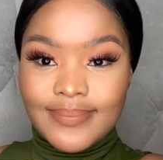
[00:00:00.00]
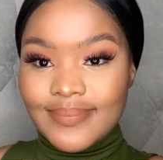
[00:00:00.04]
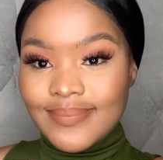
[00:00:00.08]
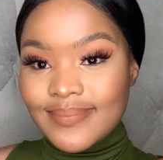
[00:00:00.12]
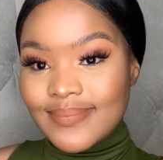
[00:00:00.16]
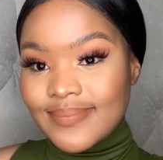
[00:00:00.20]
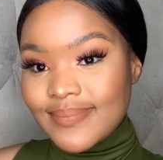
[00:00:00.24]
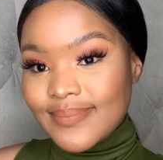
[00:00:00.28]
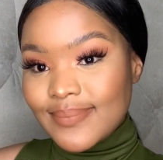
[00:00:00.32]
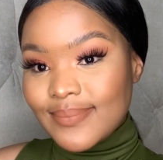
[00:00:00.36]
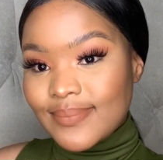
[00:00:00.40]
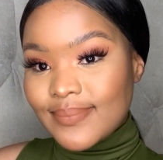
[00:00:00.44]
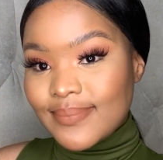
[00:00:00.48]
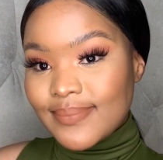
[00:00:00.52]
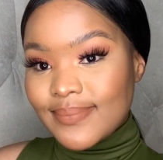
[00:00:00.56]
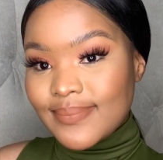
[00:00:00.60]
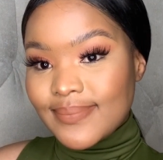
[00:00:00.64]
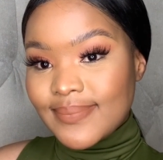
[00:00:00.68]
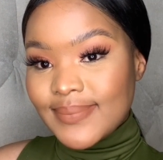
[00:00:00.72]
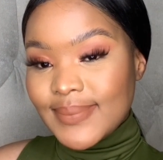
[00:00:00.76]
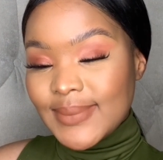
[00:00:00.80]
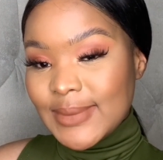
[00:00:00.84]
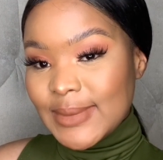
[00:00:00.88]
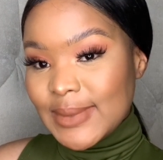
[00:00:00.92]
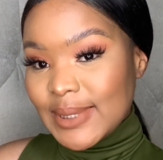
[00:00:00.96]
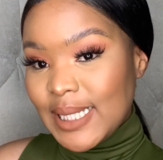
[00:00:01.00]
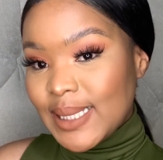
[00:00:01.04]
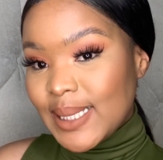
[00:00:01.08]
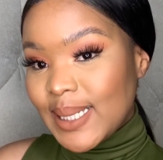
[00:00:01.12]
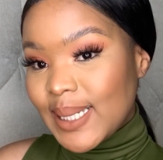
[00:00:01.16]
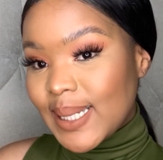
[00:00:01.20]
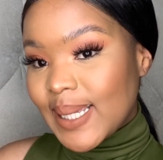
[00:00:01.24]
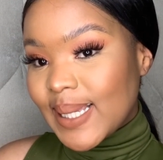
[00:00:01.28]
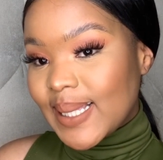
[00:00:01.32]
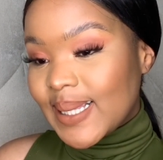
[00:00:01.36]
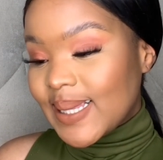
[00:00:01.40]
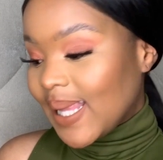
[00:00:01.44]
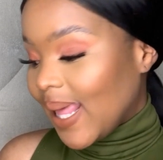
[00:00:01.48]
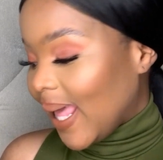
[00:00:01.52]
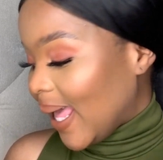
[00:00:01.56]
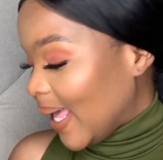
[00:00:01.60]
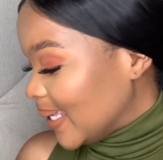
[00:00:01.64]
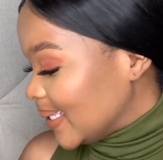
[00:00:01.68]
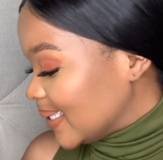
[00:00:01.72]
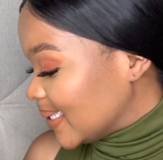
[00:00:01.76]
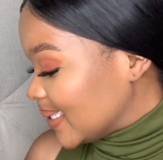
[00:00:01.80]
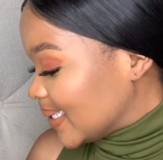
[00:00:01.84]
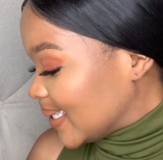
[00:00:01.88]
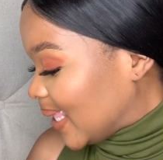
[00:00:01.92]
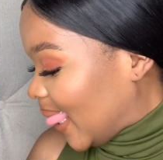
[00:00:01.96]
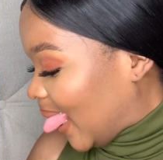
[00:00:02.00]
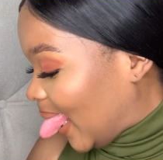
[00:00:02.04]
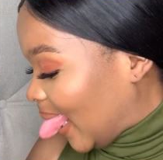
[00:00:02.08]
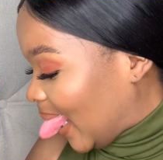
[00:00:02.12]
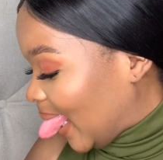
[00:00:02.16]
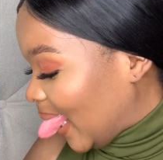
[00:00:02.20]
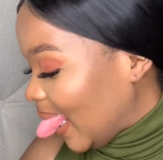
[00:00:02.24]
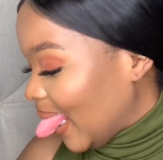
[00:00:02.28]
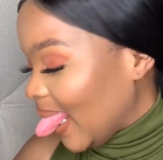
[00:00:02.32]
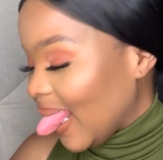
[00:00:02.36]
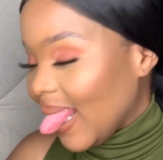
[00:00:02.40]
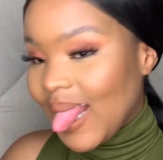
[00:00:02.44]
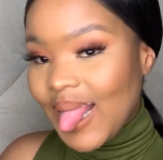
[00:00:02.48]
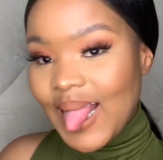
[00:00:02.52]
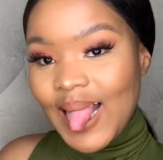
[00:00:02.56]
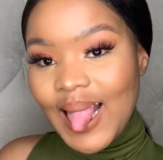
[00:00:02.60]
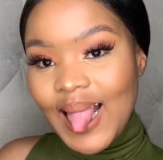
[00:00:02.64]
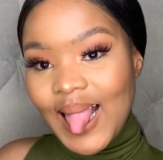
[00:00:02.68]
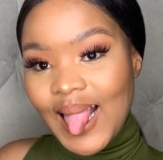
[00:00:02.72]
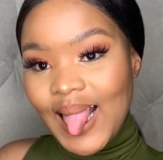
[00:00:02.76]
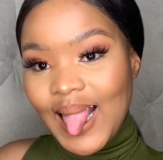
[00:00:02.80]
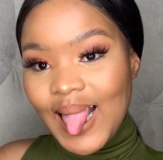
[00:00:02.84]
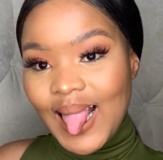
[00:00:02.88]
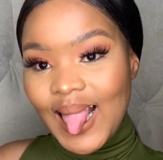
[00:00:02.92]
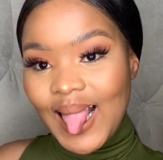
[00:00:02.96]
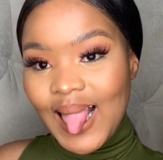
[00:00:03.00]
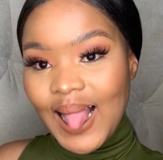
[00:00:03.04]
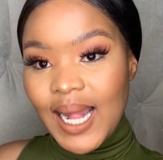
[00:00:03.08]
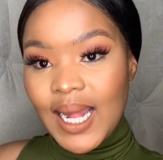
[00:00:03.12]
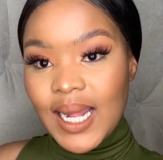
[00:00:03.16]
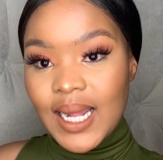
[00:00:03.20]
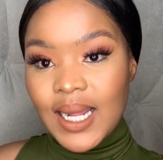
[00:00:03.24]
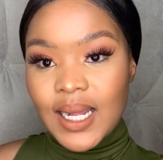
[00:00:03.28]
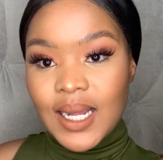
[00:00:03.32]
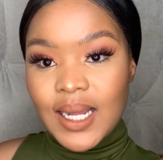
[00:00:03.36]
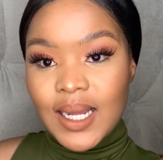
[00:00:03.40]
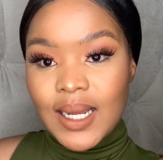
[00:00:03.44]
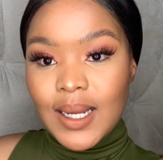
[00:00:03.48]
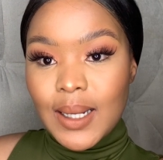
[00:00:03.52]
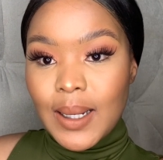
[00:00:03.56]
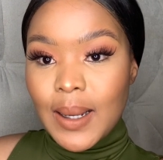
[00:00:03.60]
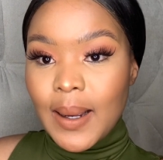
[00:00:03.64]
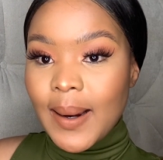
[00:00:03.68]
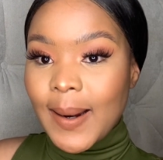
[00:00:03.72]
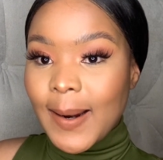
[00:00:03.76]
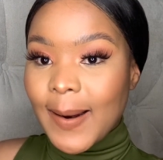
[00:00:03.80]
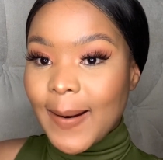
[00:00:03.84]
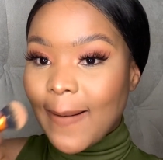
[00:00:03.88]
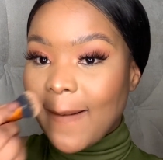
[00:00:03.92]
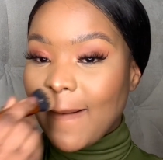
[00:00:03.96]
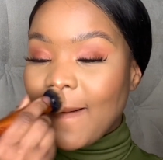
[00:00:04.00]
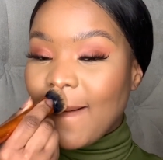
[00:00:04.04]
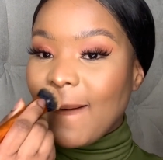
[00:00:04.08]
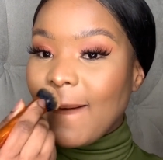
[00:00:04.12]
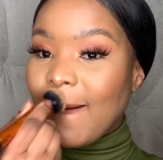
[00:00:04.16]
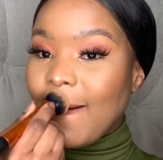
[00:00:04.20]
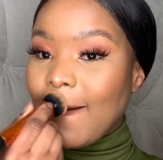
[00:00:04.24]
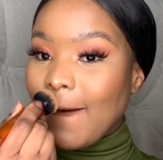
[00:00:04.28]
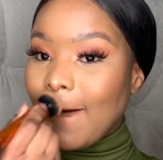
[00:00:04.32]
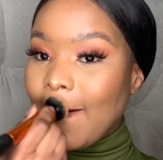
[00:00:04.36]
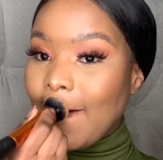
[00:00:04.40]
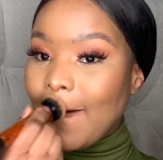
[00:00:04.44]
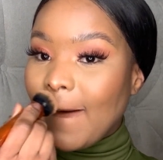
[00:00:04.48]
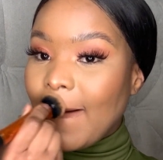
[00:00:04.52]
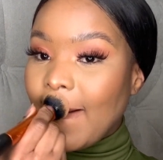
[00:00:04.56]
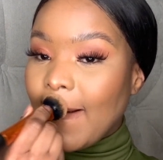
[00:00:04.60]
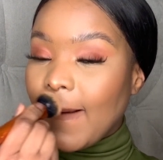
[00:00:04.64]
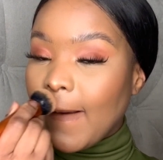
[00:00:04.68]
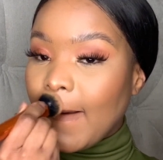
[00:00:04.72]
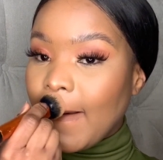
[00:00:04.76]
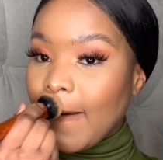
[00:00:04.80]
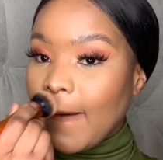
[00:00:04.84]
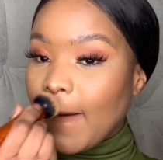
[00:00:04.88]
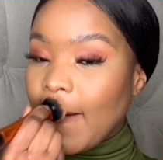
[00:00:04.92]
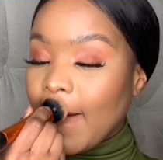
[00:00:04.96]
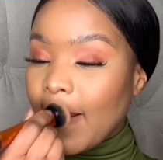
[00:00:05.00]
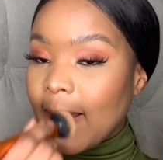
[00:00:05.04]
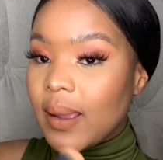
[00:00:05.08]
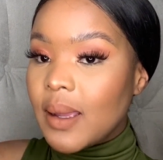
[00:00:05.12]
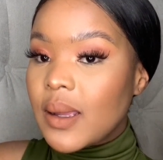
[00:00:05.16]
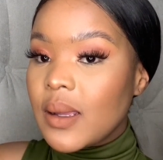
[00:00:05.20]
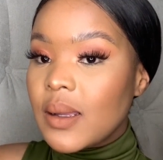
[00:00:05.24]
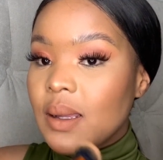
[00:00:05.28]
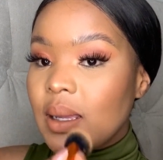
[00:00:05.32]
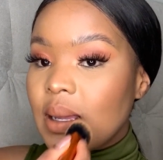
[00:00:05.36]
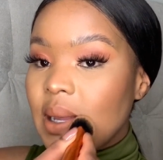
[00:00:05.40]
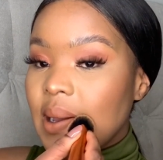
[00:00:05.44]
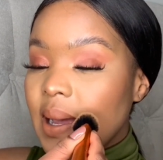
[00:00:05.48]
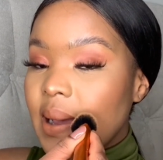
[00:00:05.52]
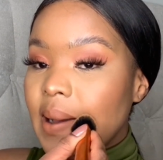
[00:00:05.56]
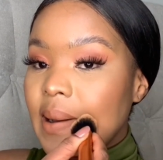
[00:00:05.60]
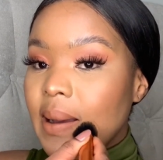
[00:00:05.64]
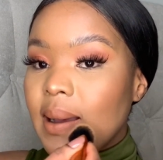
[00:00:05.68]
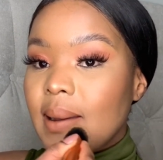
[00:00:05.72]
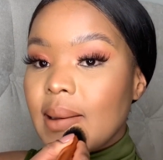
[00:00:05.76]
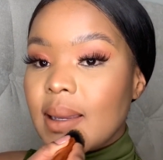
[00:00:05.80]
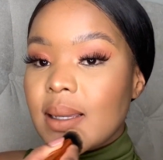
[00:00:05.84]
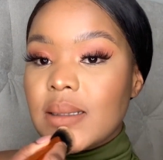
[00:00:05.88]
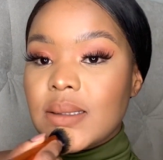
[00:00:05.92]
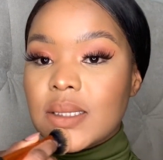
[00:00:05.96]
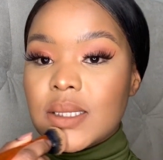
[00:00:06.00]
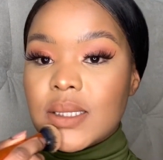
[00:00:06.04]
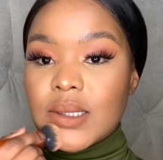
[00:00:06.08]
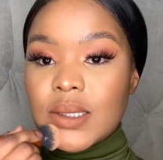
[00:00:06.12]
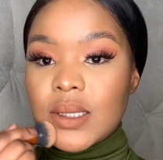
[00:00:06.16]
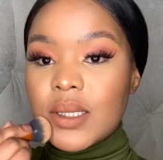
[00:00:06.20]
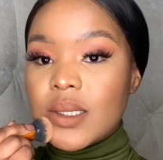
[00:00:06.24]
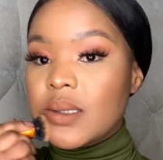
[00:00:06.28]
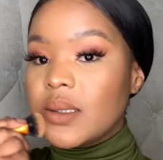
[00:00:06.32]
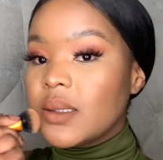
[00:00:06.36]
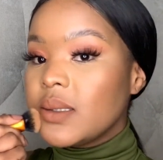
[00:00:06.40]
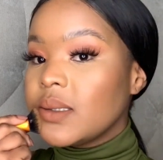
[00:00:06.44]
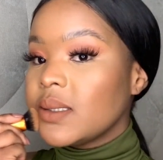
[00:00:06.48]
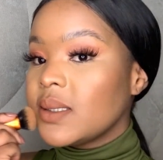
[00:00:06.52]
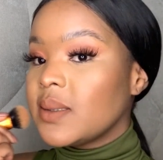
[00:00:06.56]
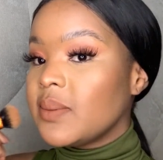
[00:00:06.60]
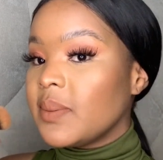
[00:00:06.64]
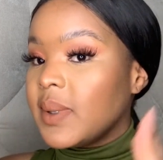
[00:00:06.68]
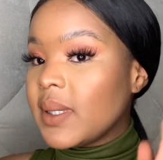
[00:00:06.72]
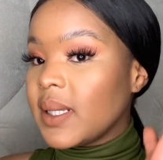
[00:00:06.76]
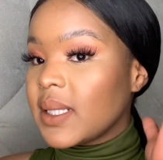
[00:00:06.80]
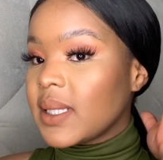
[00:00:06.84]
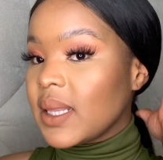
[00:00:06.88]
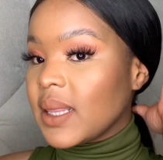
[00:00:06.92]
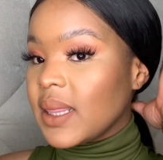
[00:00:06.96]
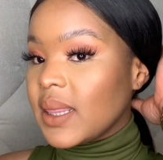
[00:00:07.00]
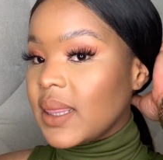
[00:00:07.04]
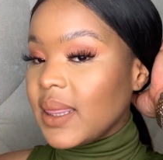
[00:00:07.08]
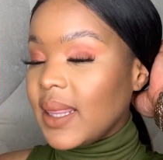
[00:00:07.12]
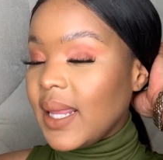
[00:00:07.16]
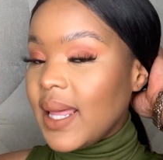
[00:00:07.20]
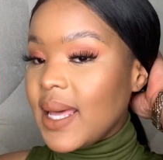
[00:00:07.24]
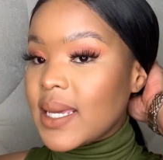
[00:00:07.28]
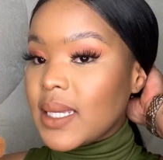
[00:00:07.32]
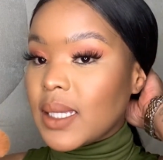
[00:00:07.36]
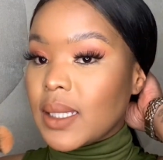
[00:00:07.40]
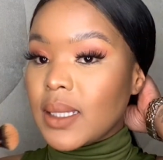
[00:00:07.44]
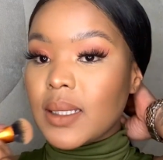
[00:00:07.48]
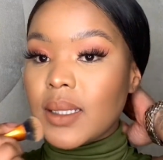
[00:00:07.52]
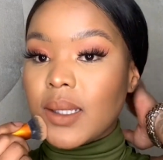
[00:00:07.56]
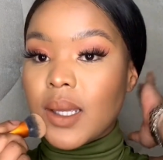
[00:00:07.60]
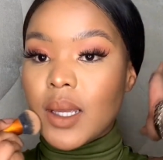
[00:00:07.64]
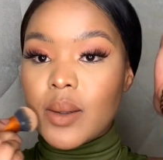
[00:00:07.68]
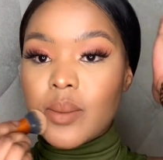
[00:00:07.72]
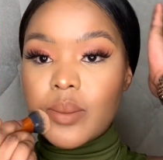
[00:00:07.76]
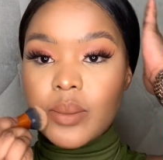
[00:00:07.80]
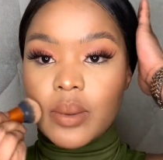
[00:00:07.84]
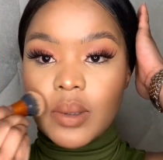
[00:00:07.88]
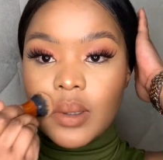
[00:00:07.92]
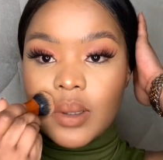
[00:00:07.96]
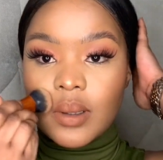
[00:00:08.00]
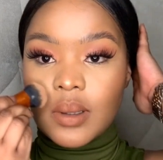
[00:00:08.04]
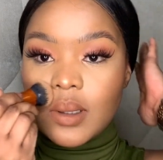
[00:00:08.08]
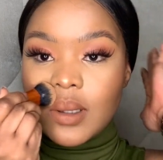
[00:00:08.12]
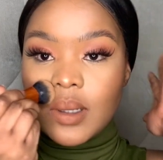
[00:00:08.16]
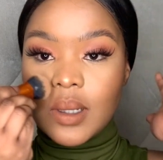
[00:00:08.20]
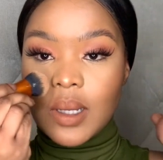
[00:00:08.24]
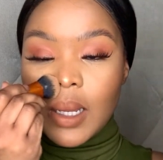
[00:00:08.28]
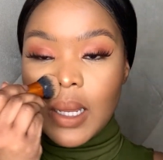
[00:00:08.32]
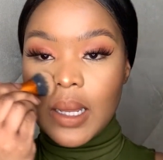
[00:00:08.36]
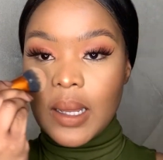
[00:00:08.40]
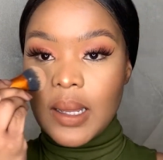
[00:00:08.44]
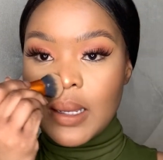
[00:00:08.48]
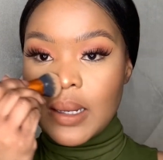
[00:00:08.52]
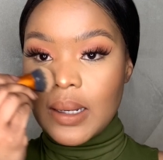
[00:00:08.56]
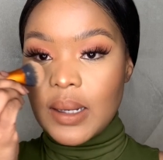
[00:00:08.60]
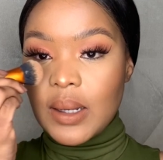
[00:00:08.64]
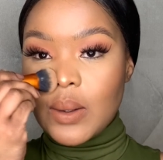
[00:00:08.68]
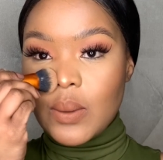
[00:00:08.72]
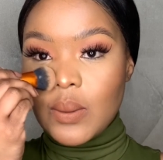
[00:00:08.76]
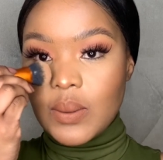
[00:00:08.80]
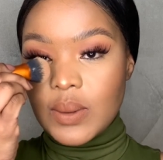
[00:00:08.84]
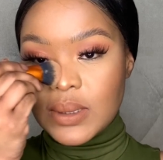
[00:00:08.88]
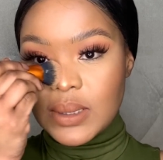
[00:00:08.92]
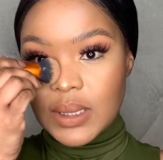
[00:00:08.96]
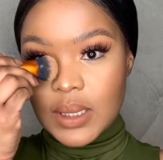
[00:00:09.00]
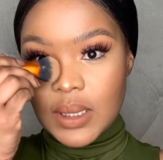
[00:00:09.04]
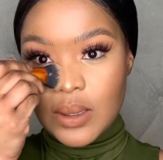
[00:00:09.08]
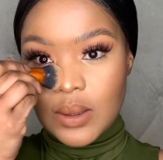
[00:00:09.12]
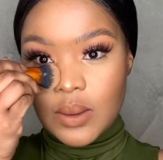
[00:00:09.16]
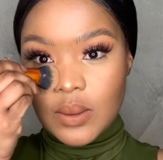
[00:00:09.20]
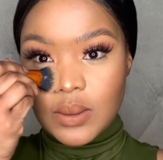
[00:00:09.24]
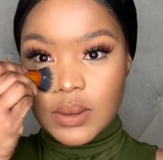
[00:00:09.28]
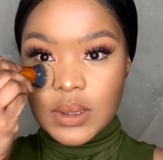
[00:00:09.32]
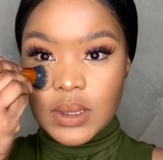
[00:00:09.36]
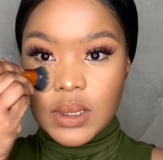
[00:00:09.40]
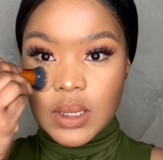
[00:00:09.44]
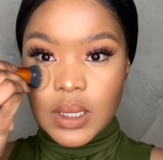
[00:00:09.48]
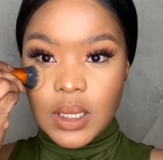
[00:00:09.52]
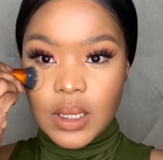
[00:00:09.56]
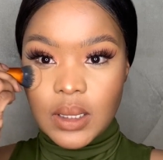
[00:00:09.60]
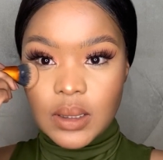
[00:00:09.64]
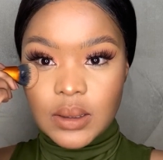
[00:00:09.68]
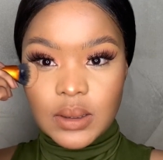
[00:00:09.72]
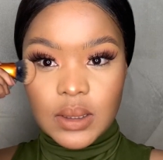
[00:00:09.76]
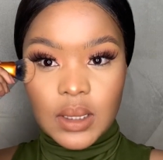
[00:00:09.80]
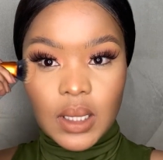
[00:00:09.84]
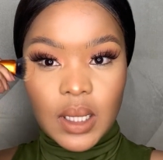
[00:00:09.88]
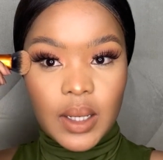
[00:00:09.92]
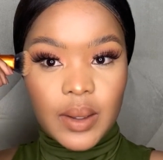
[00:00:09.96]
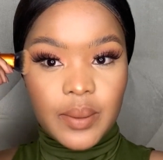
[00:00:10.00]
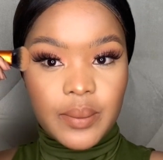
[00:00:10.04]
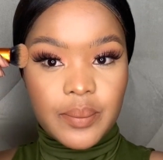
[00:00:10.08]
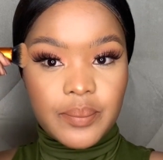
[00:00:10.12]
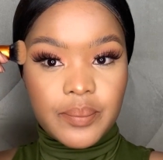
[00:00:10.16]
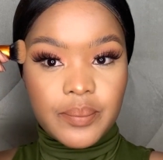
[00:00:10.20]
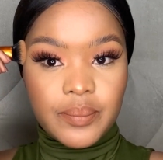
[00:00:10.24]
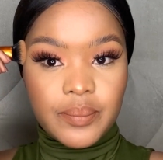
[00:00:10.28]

Look at that. Girl. I can see he's been lying. No, we said no singing today.